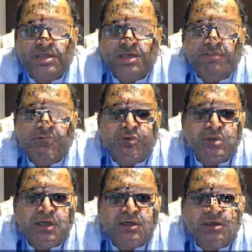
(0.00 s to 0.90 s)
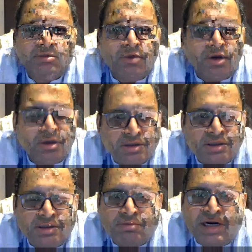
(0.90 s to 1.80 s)
the revenues that
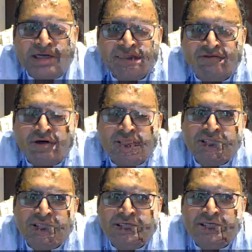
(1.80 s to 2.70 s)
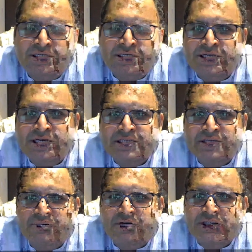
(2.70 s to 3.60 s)
the brands have not generated, retailers
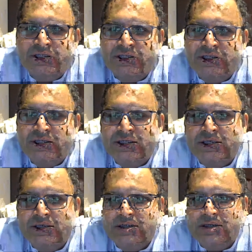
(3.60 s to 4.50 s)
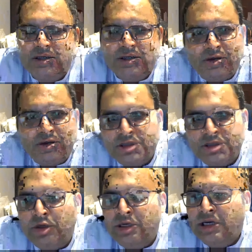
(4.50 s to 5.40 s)
have not generated.
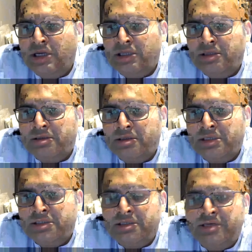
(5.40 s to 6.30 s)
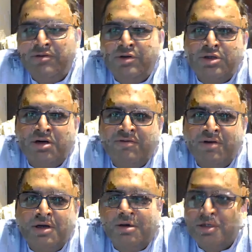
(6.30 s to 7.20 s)
Correspondingly, there's a revenue
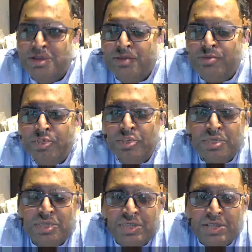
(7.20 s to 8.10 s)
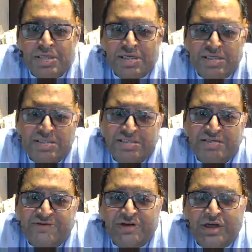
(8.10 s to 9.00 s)
shortfall across the board, and this is
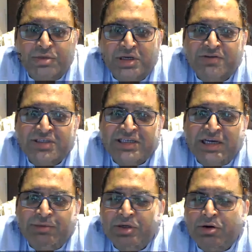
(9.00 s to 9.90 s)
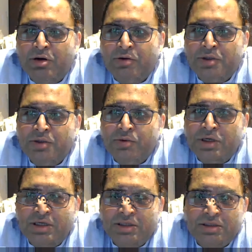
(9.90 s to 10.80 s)
a phenomena which has happened all over the world,